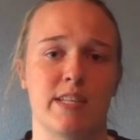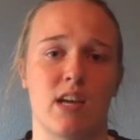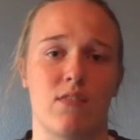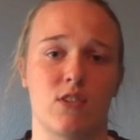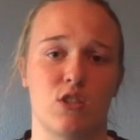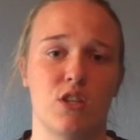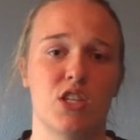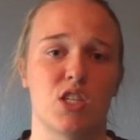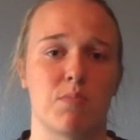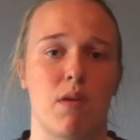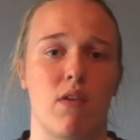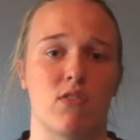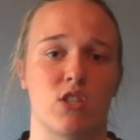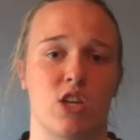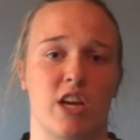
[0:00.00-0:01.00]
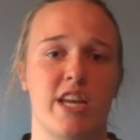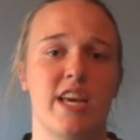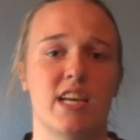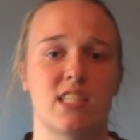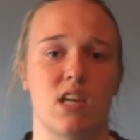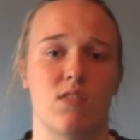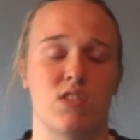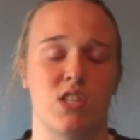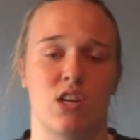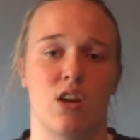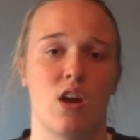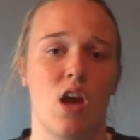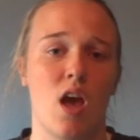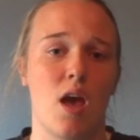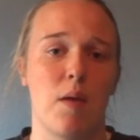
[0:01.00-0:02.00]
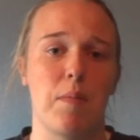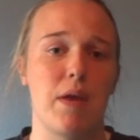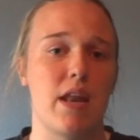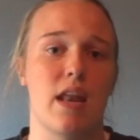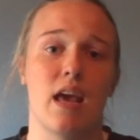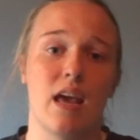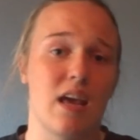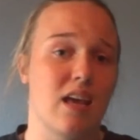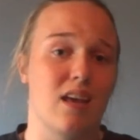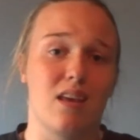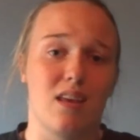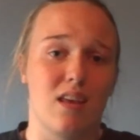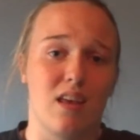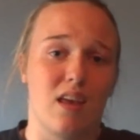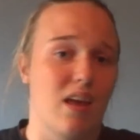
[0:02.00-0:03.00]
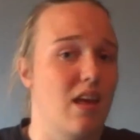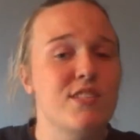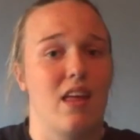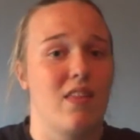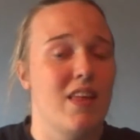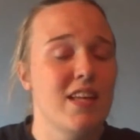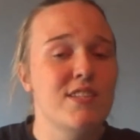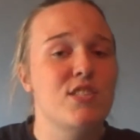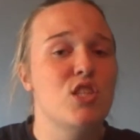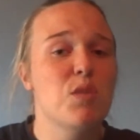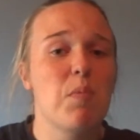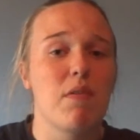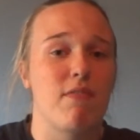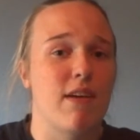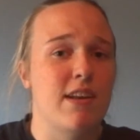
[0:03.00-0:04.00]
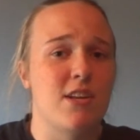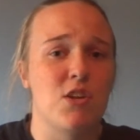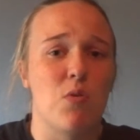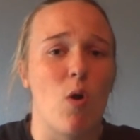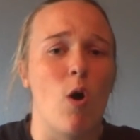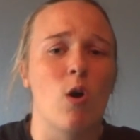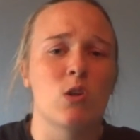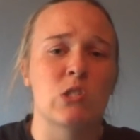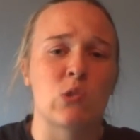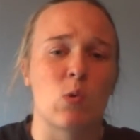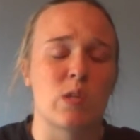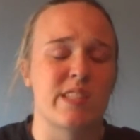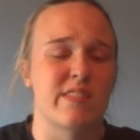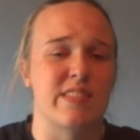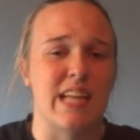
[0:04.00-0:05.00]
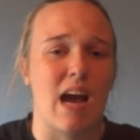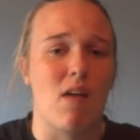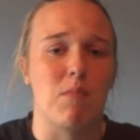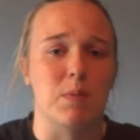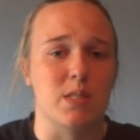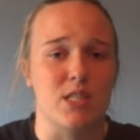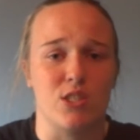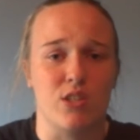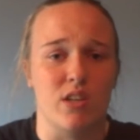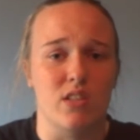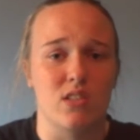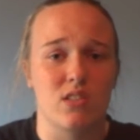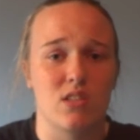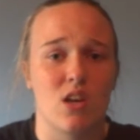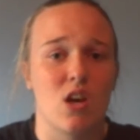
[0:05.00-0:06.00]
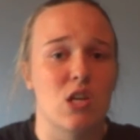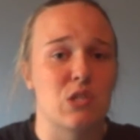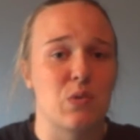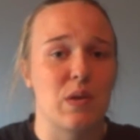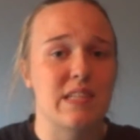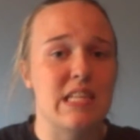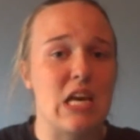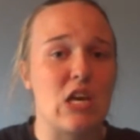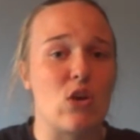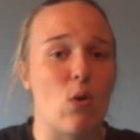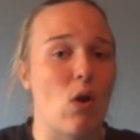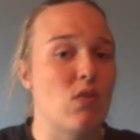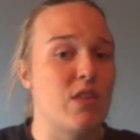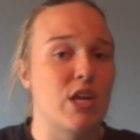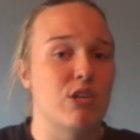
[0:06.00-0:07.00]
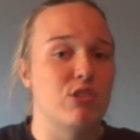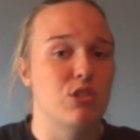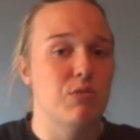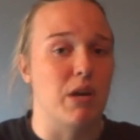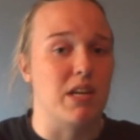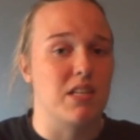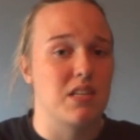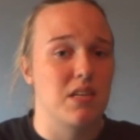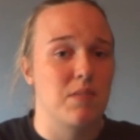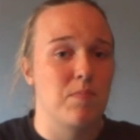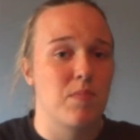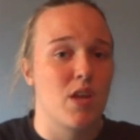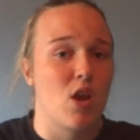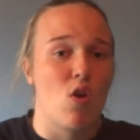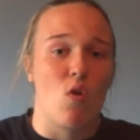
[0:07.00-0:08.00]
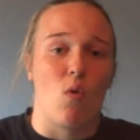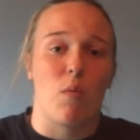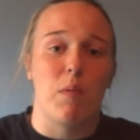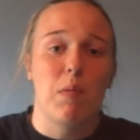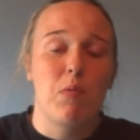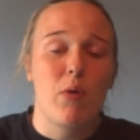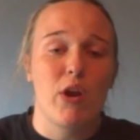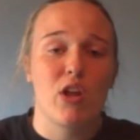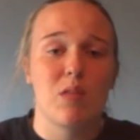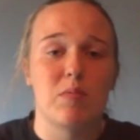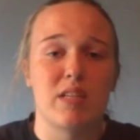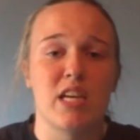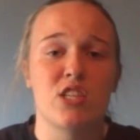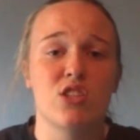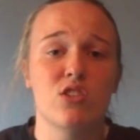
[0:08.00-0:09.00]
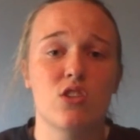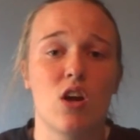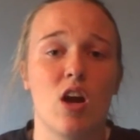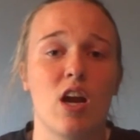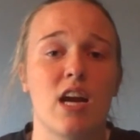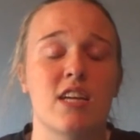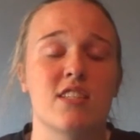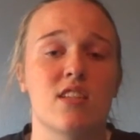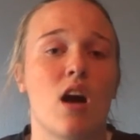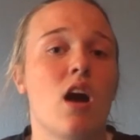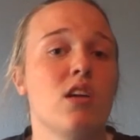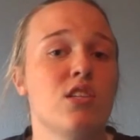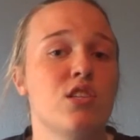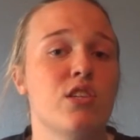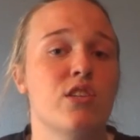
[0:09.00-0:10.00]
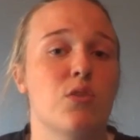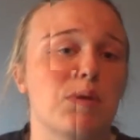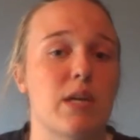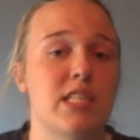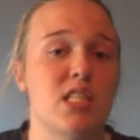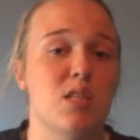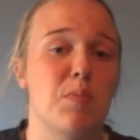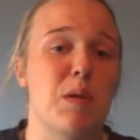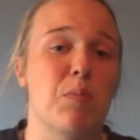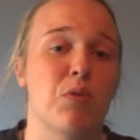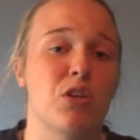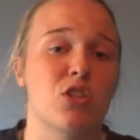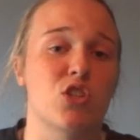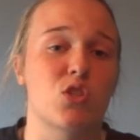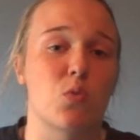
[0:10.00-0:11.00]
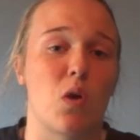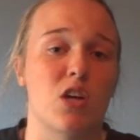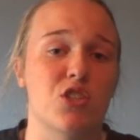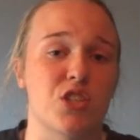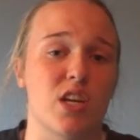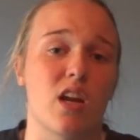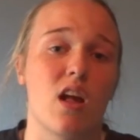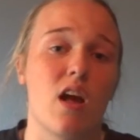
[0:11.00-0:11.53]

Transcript: officer, leadership officer, ES officer. I mean, it's super fun to do all sorts of staff positions. So I say go out there and do it. Remember what your limitations are, talk to the rest of the people in your squadron.